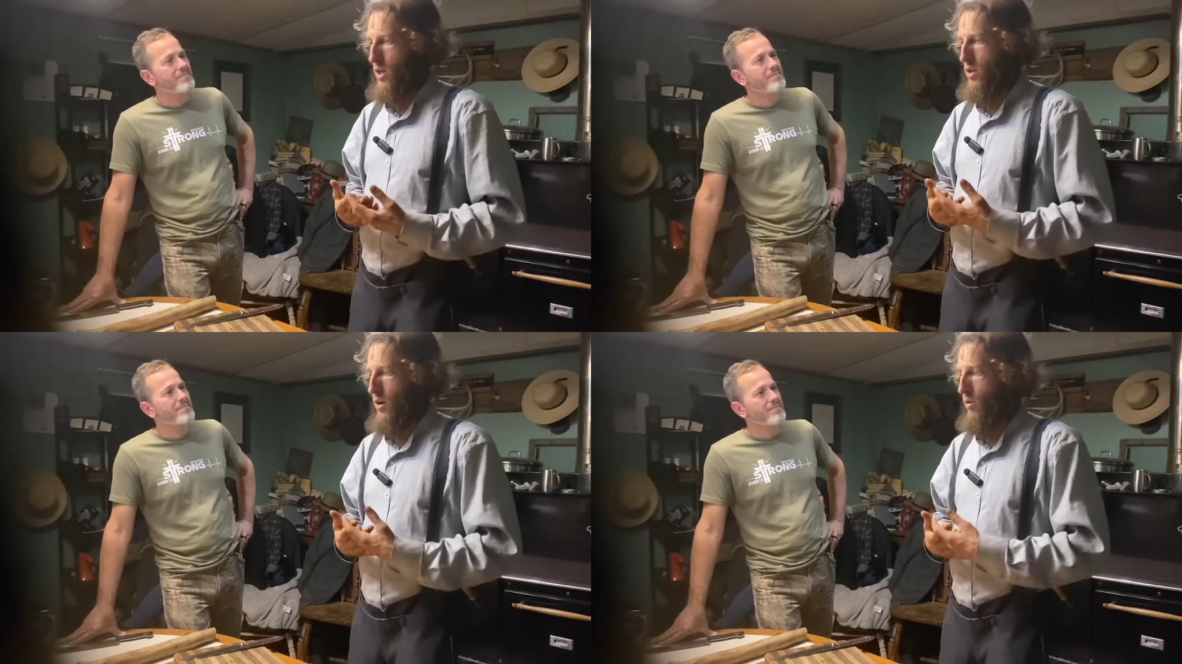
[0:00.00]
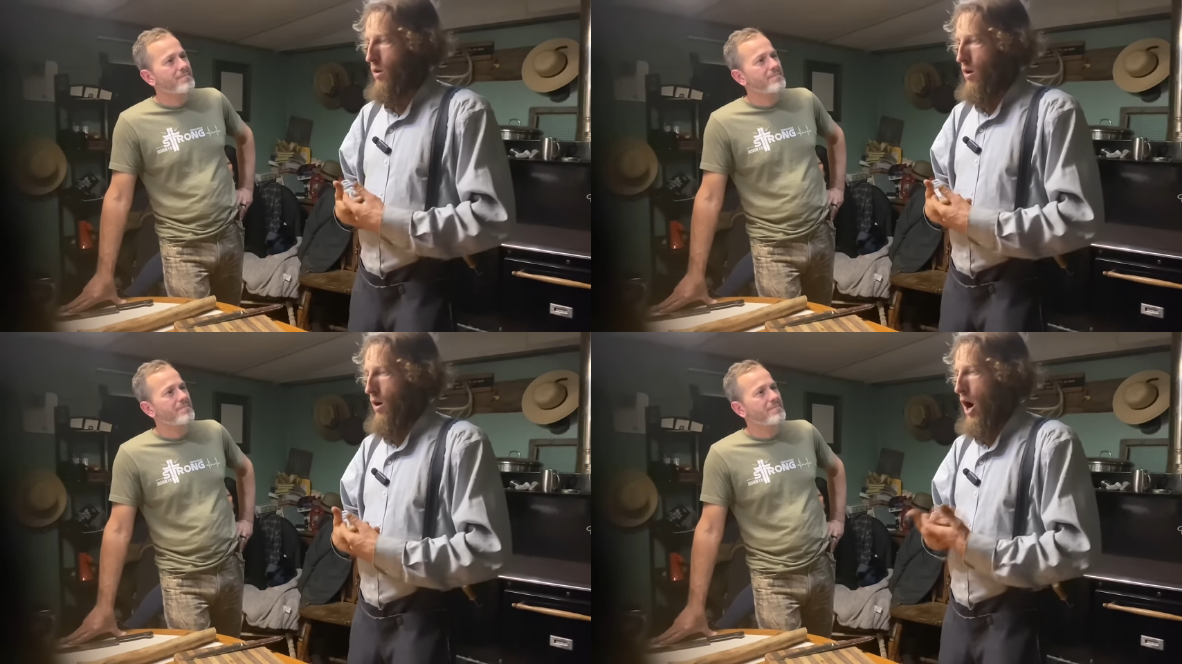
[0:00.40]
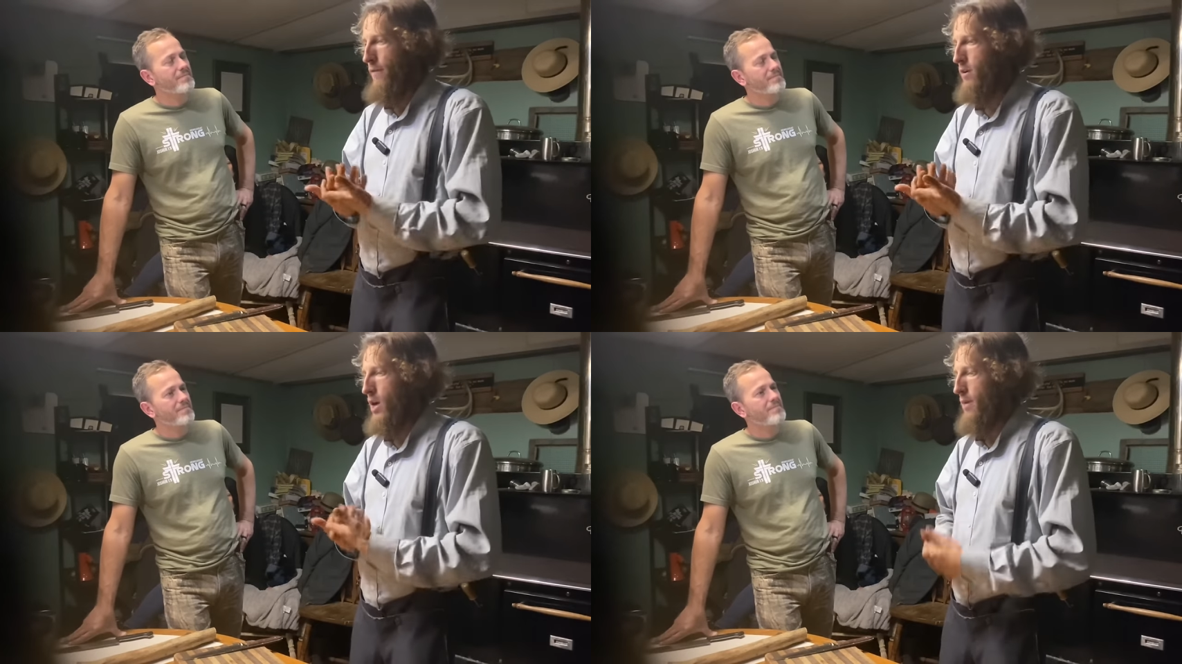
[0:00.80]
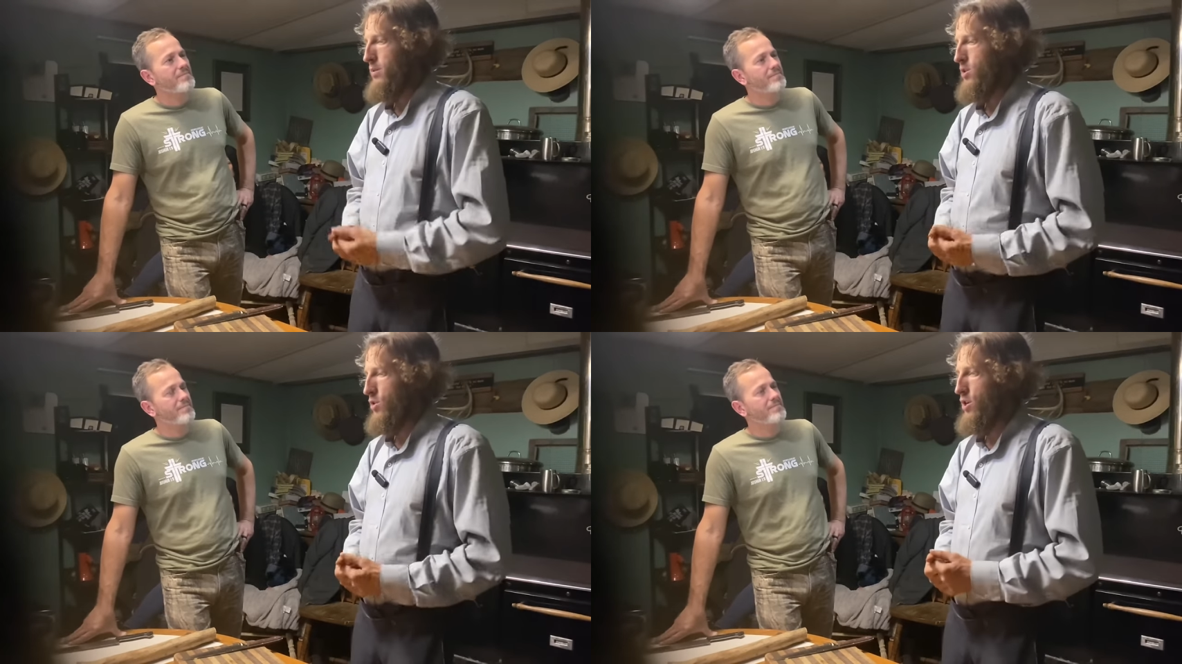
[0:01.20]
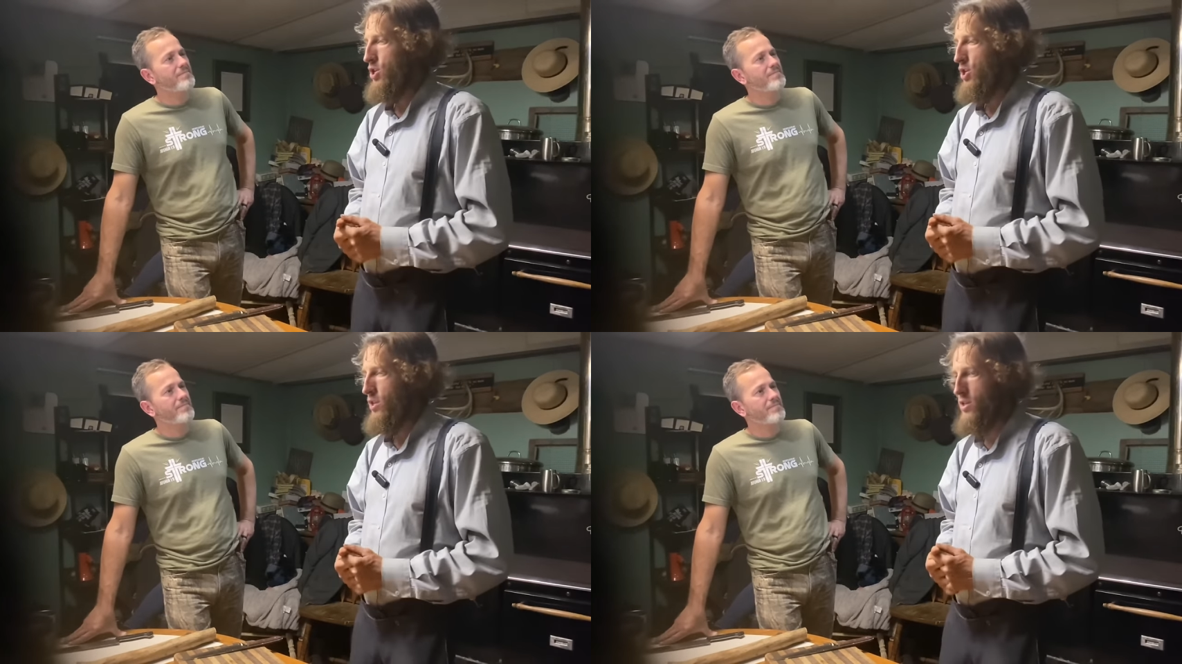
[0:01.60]
Speaker 1: You know, oftentimes as
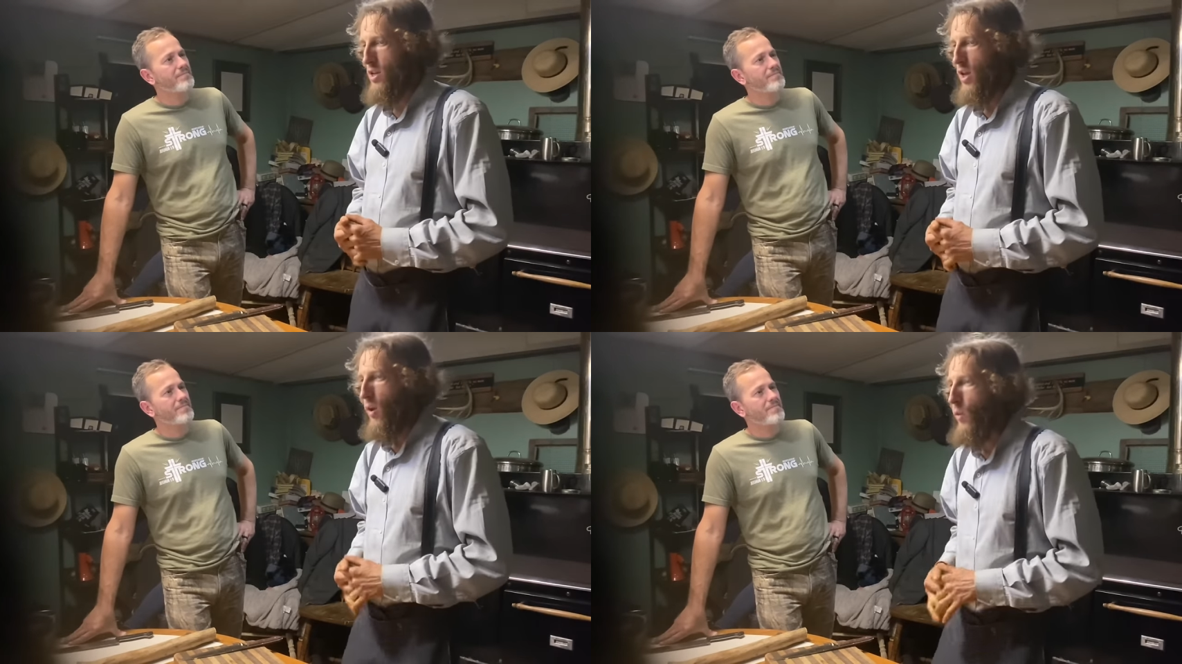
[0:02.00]
Christians,